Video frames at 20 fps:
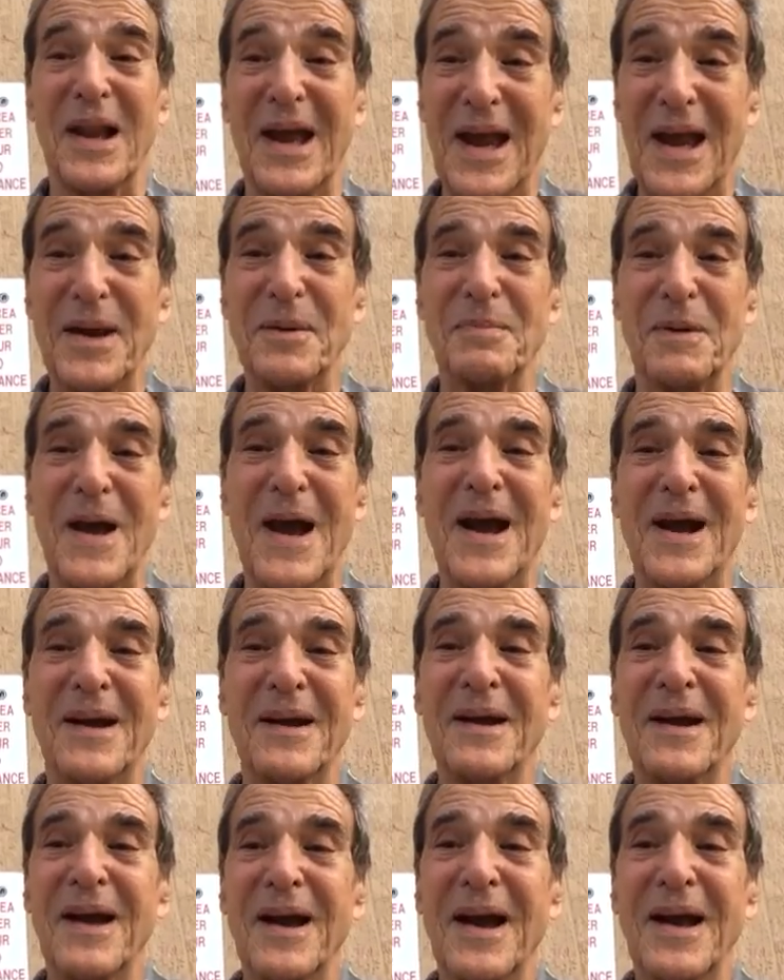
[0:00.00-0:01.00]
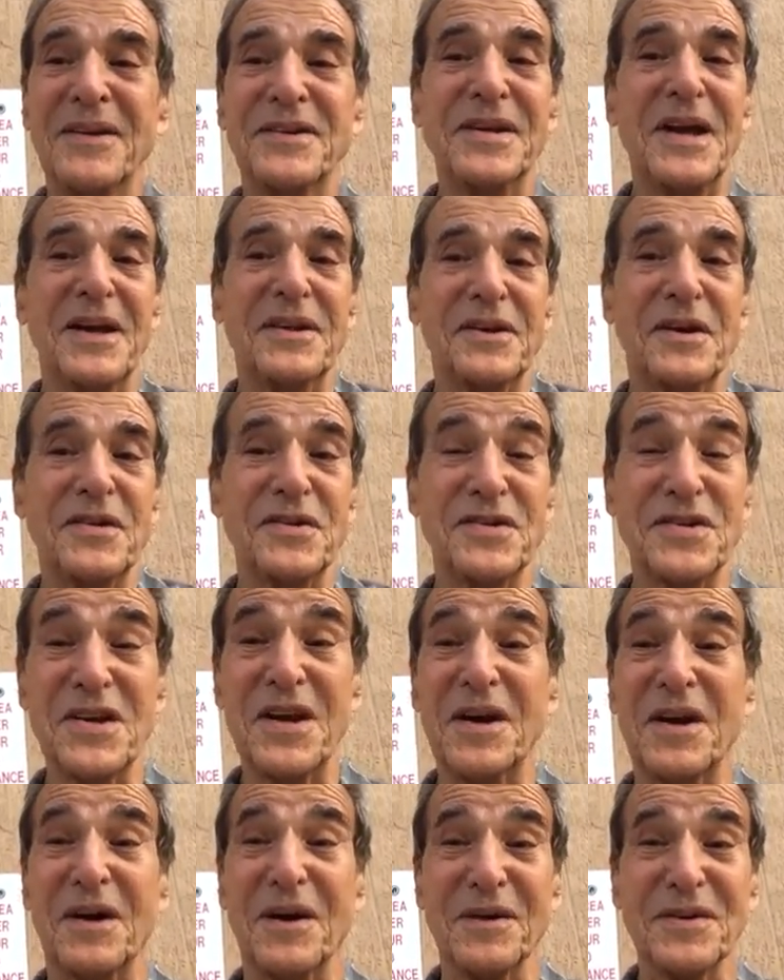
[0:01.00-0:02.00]
land back, and take the
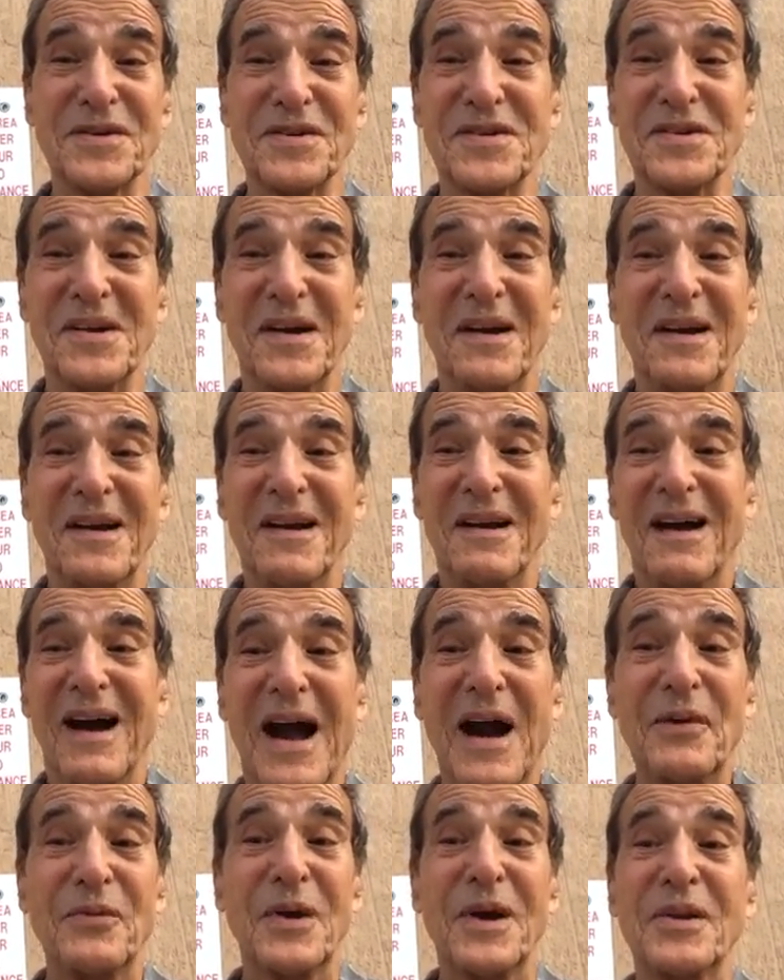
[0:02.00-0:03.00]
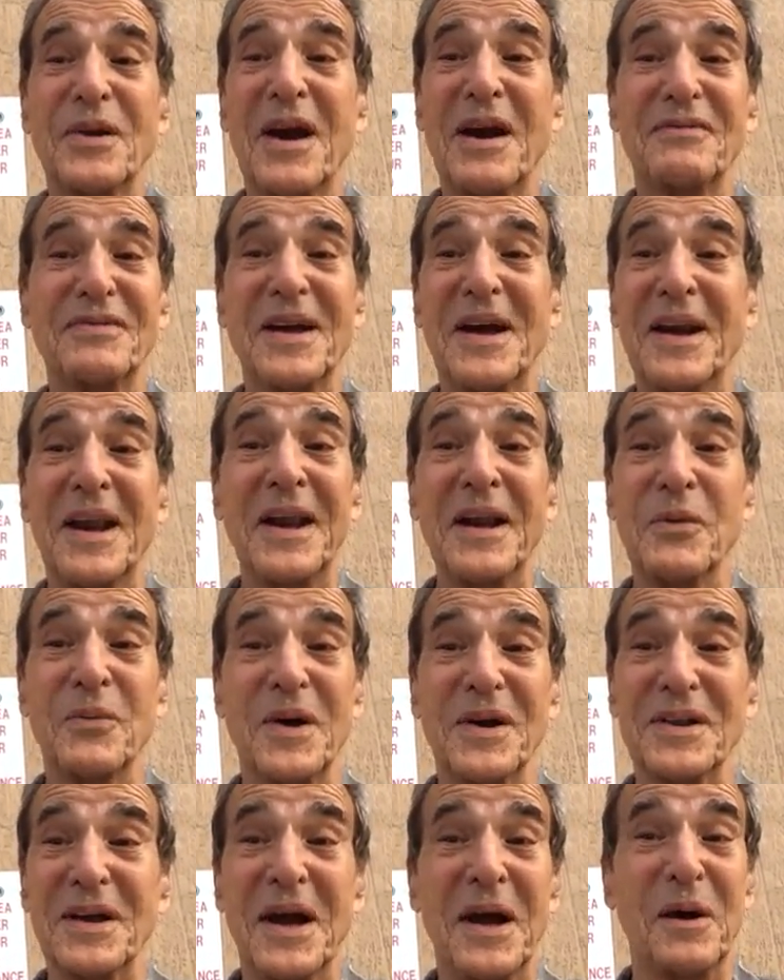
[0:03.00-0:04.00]
casinos. I'd rather have that
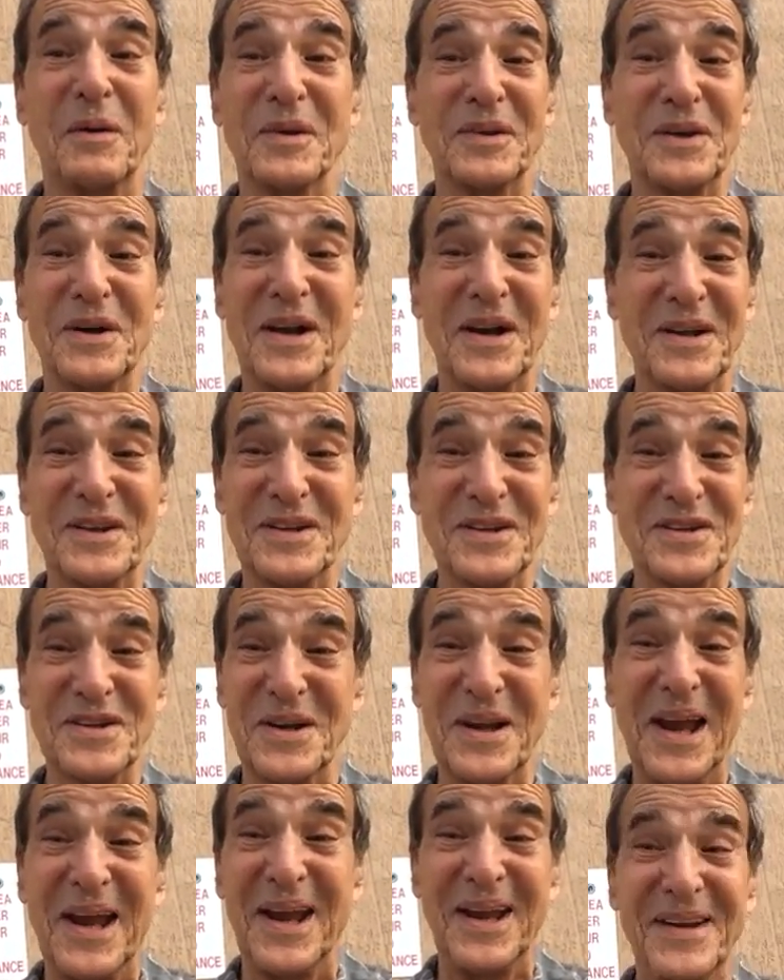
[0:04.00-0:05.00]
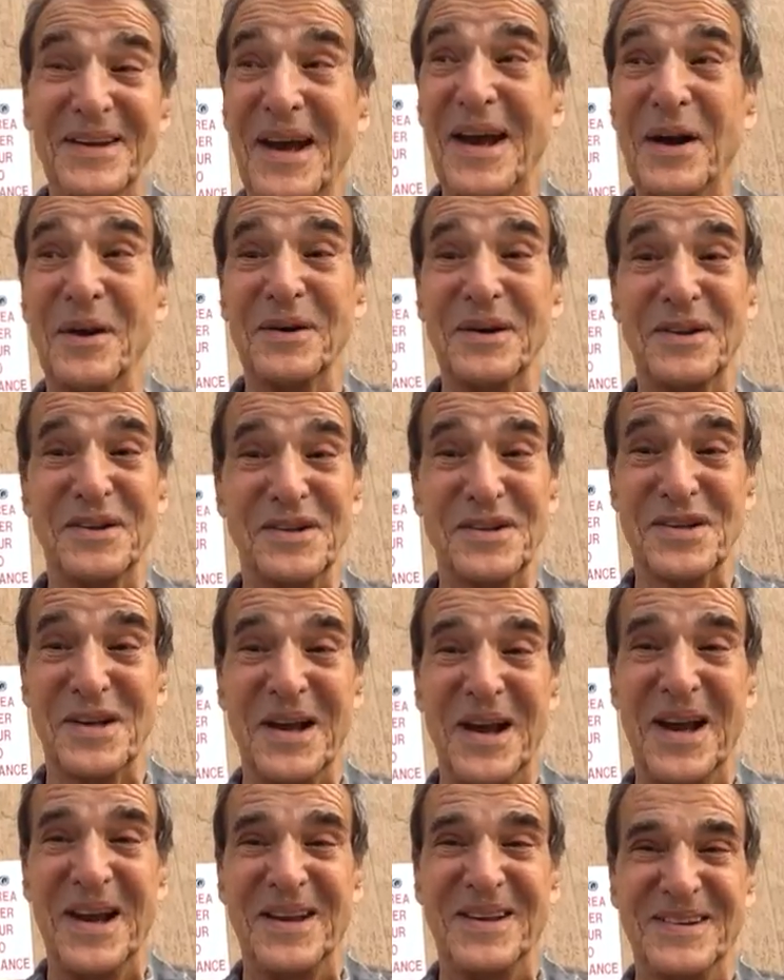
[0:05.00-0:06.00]
anyway. The hell with all of this land. I don't need this
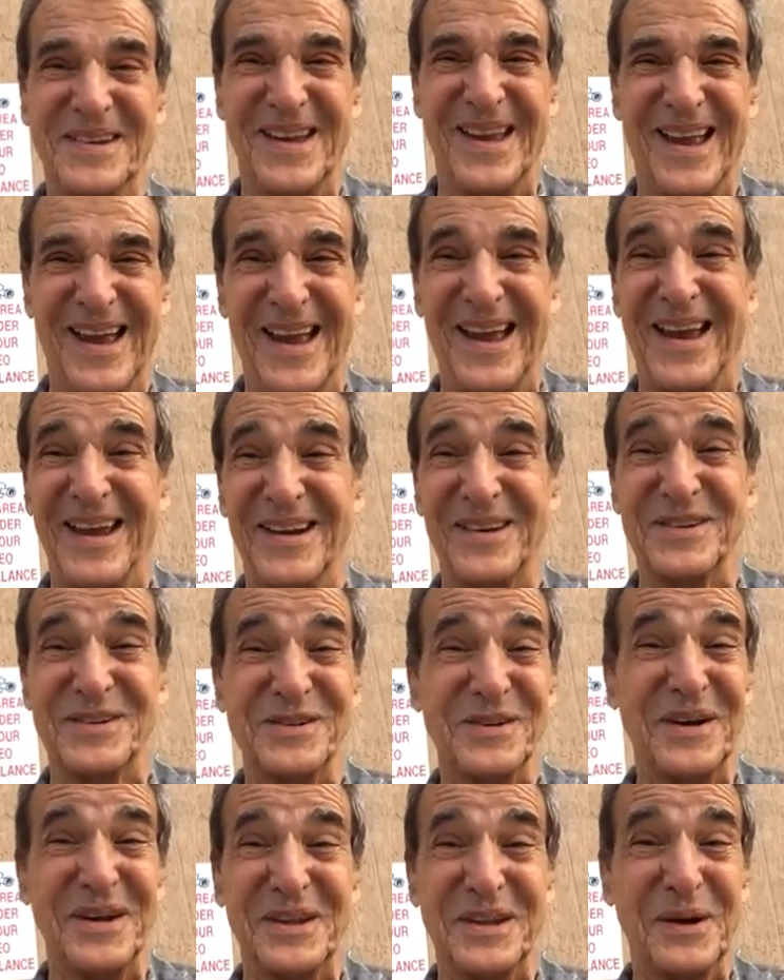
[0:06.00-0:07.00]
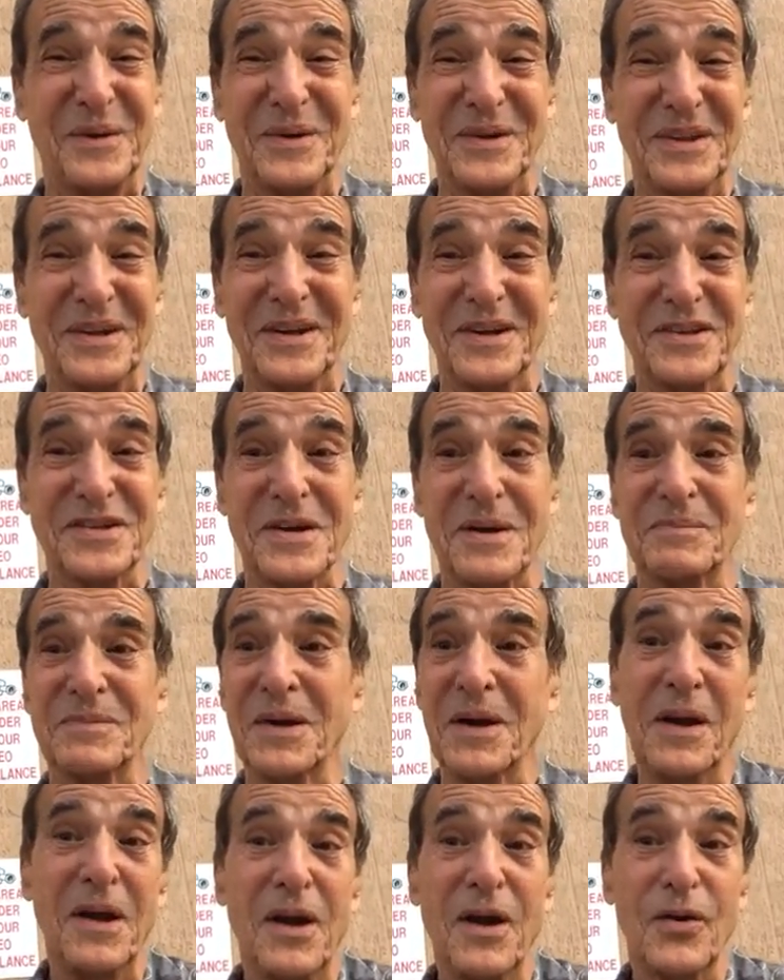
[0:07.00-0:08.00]
land. I don't do anything with it except
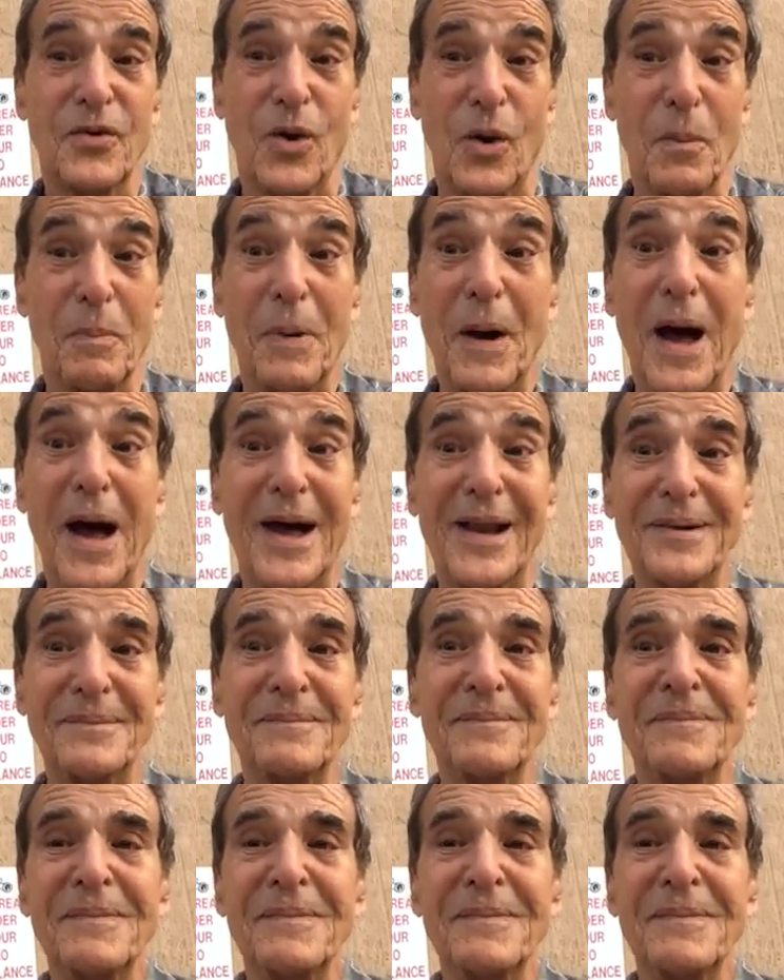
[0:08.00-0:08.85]
grow pot.